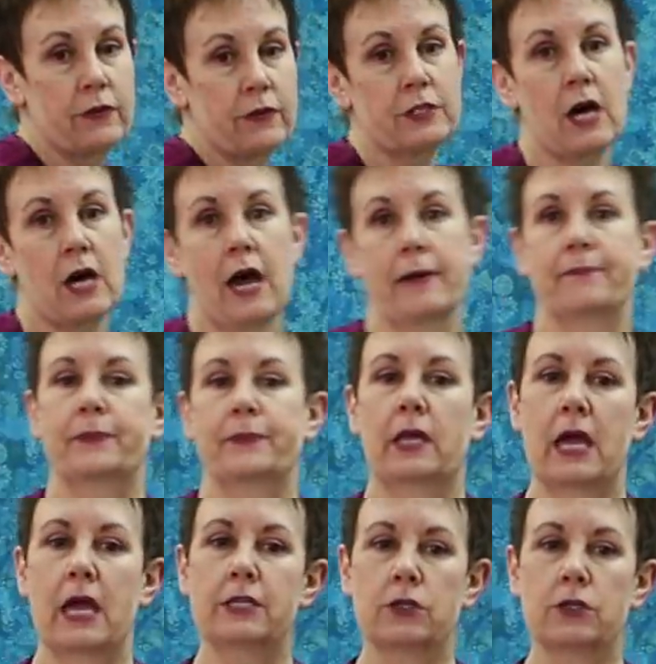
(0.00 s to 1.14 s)
of the die.
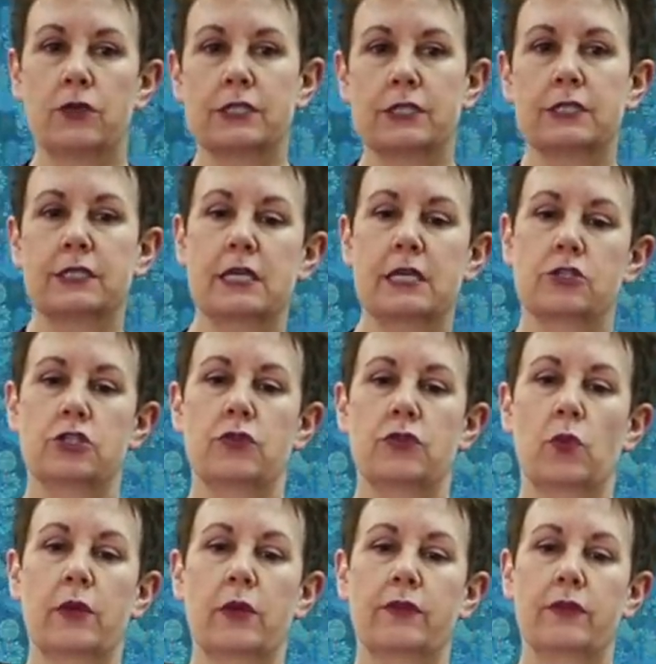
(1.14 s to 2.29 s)
Okay, so this is the issue, the
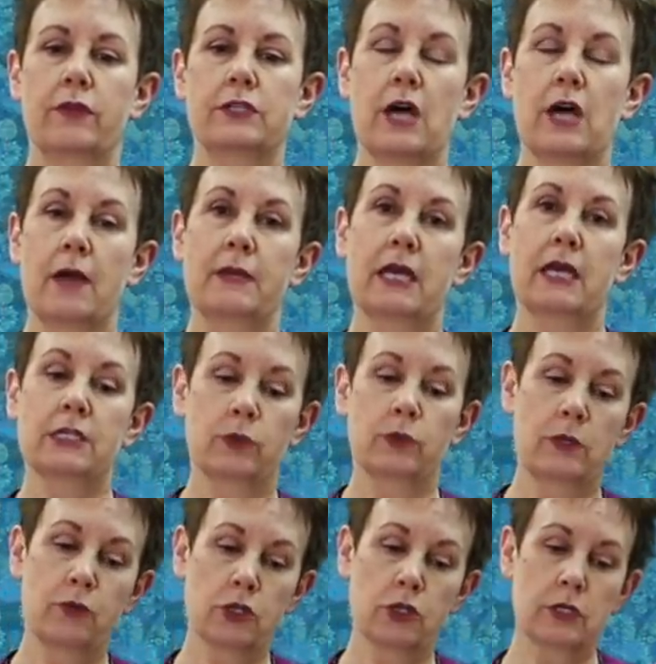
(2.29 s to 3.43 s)
width of the die, because when
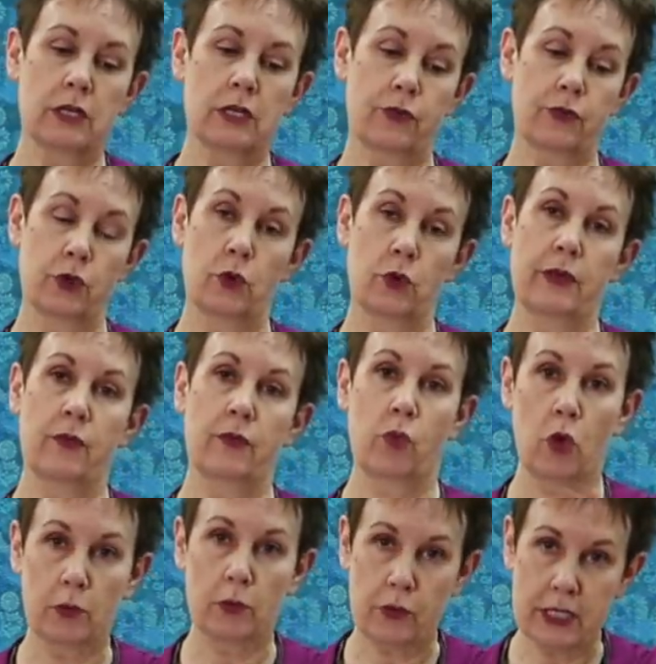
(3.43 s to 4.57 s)
you put it through and the
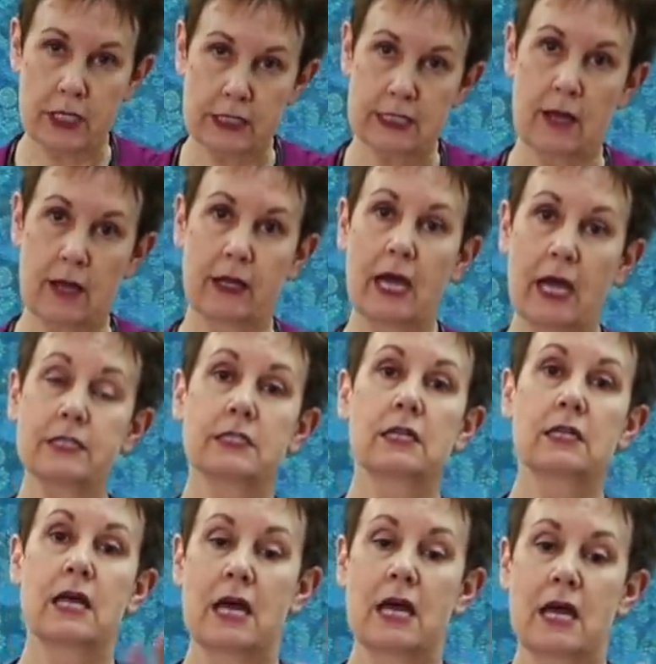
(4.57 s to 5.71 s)
roller presses down and cuts
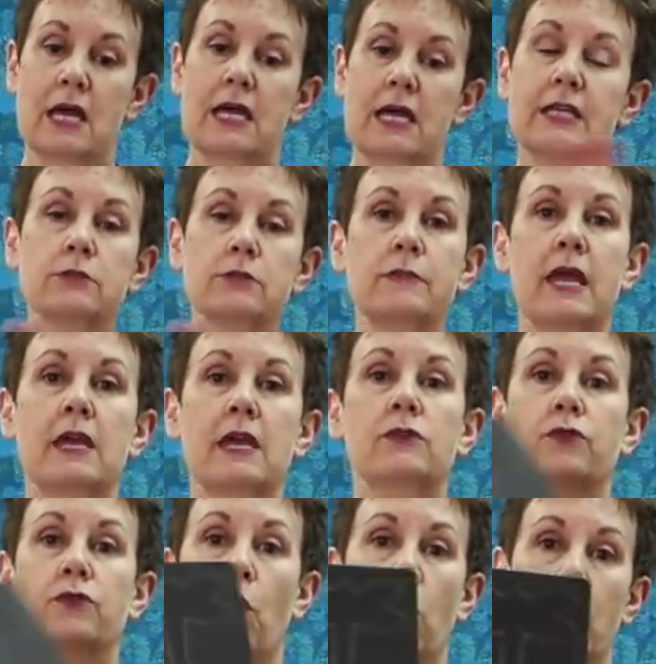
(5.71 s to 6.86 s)
it, it's made
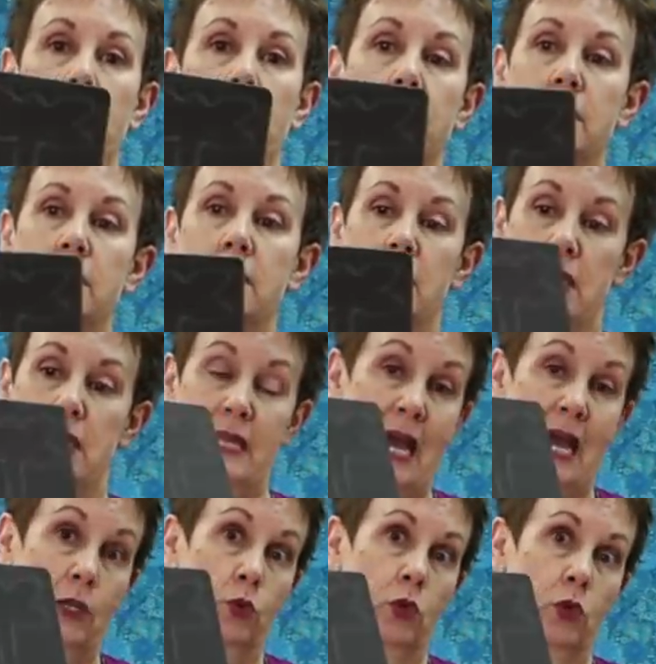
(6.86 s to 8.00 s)
for, in the
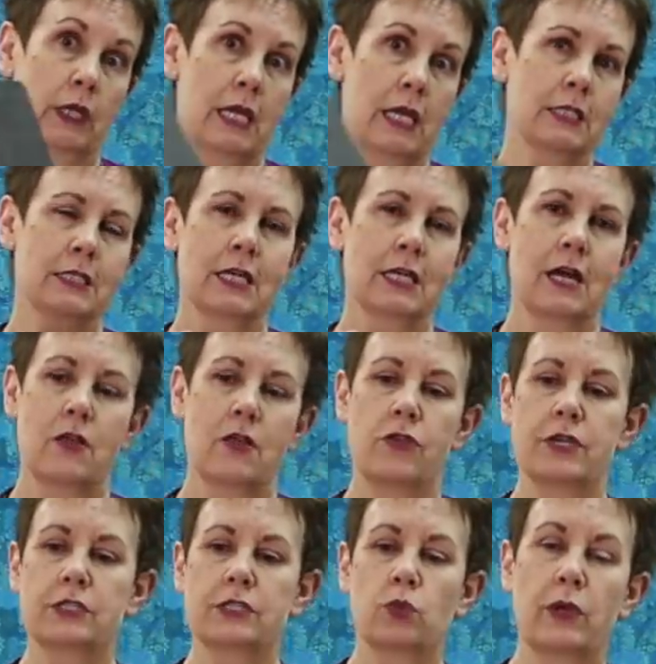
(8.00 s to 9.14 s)
AccuQuilt case,
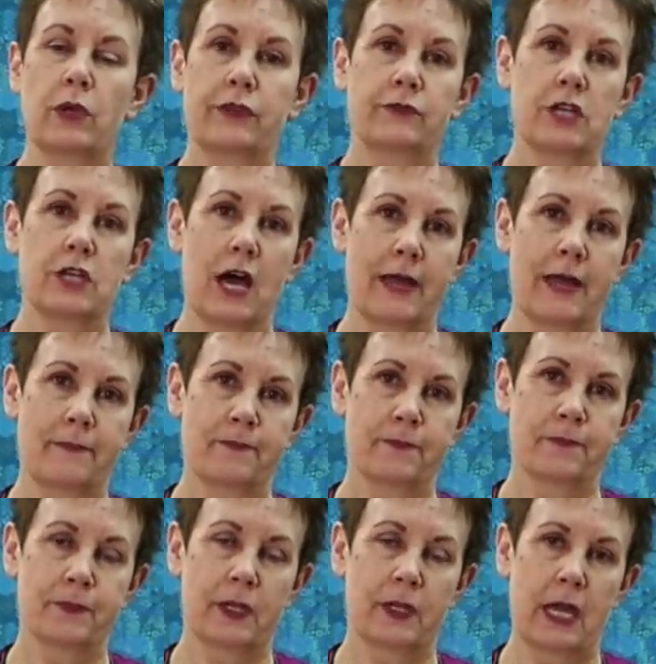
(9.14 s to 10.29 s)
this width of die.
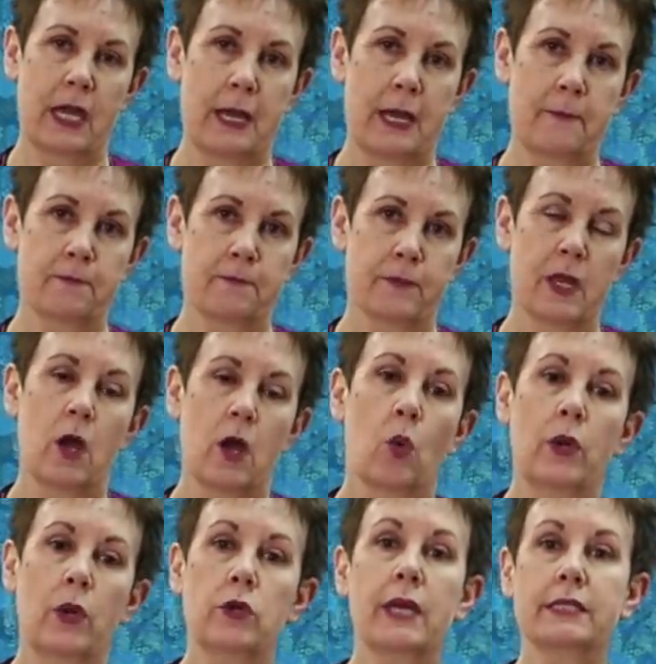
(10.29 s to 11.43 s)
Okay,
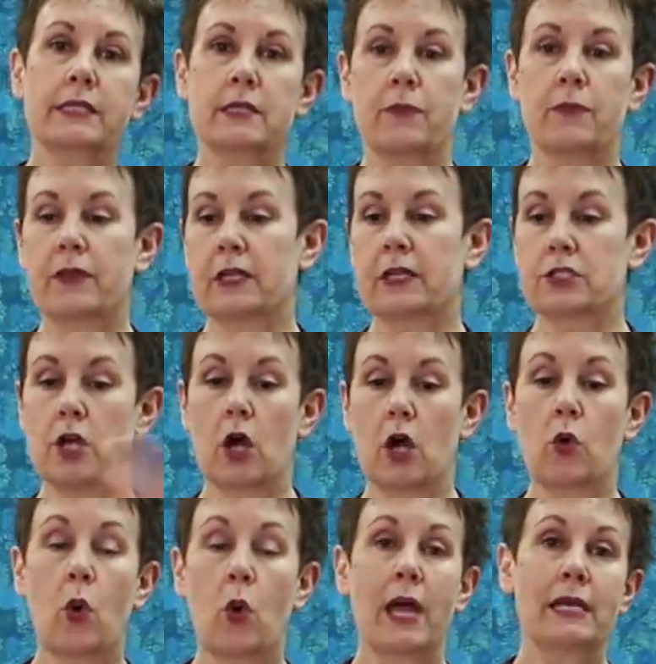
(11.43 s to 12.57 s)
when you get something that's not
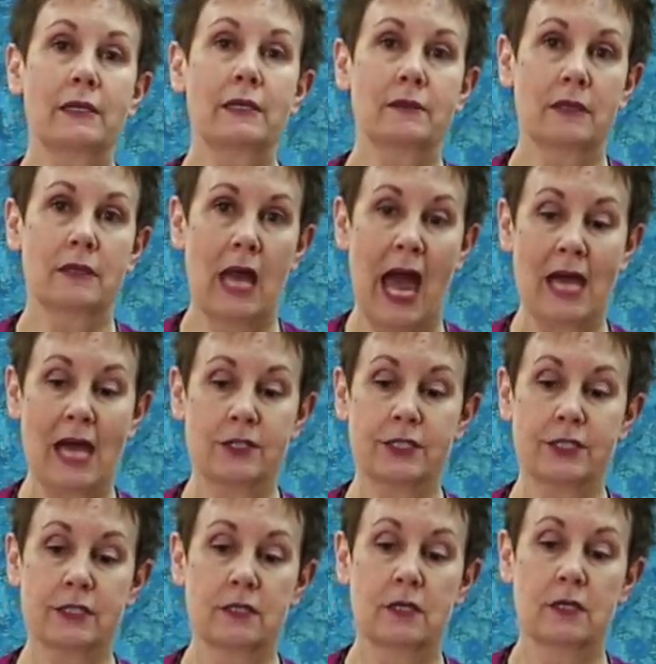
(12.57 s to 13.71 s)
quite as